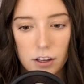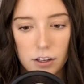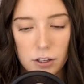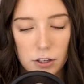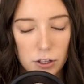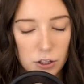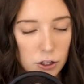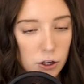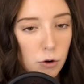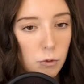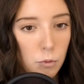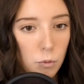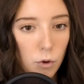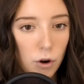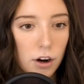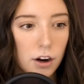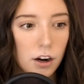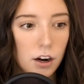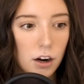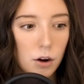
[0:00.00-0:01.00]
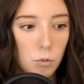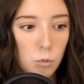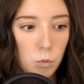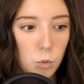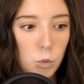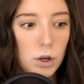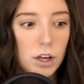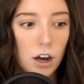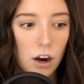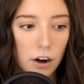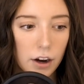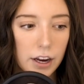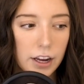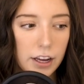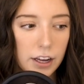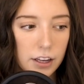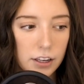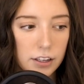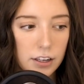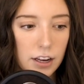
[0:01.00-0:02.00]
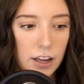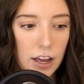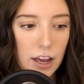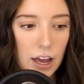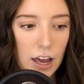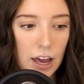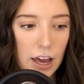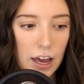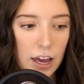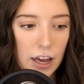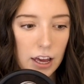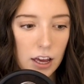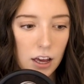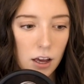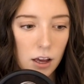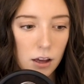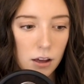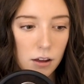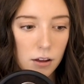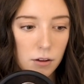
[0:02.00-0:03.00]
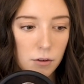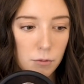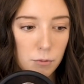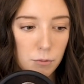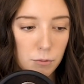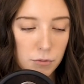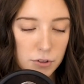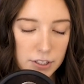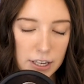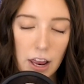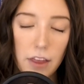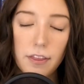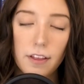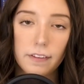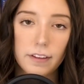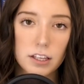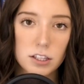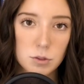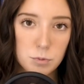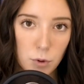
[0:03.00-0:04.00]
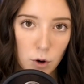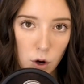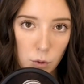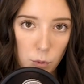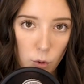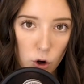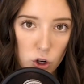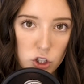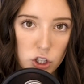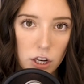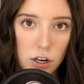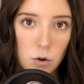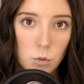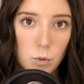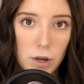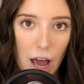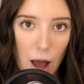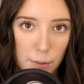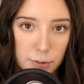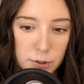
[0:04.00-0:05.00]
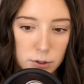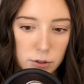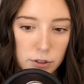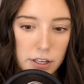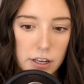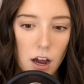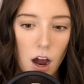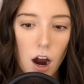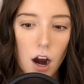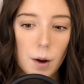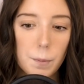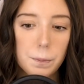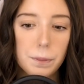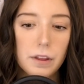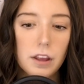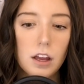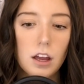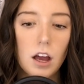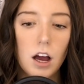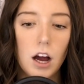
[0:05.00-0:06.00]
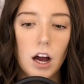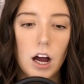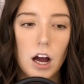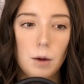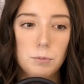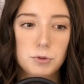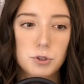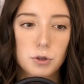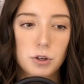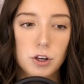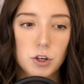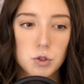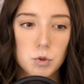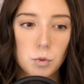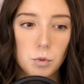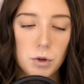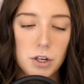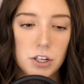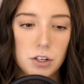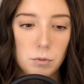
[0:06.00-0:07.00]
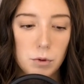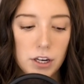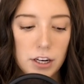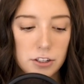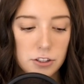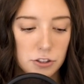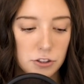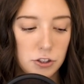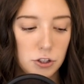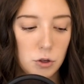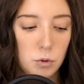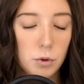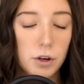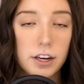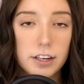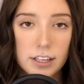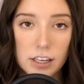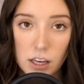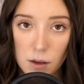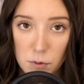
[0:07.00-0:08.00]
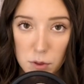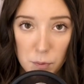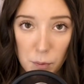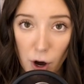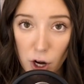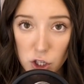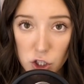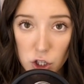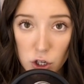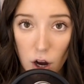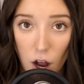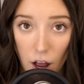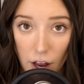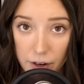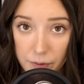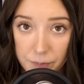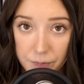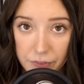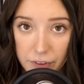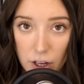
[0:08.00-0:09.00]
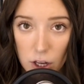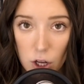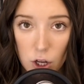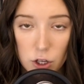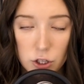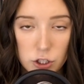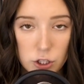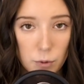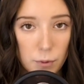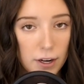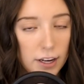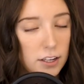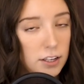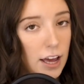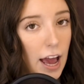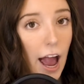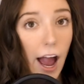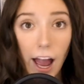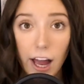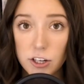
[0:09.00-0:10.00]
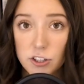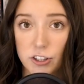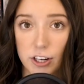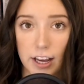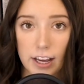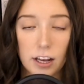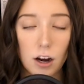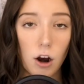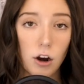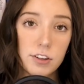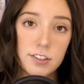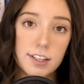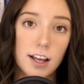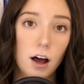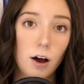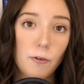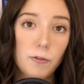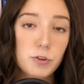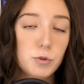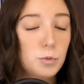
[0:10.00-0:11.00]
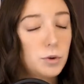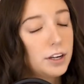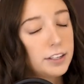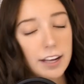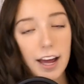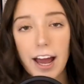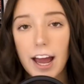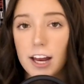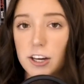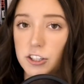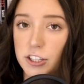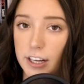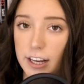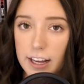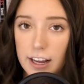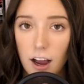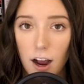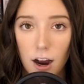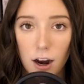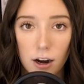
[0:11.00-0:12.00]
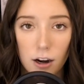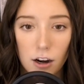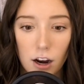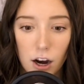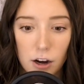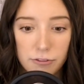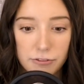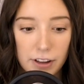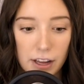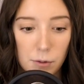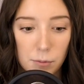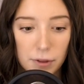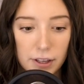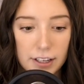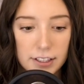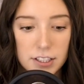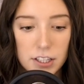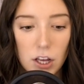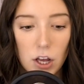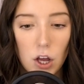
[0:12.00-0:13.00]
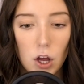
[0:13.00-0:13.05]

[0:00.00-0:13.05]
we are in a state that leans pro-abortion. We absolutely are. So here's what we need to do. We need to keep the pressure on. So we need to educate ourselves. We need to educate our families,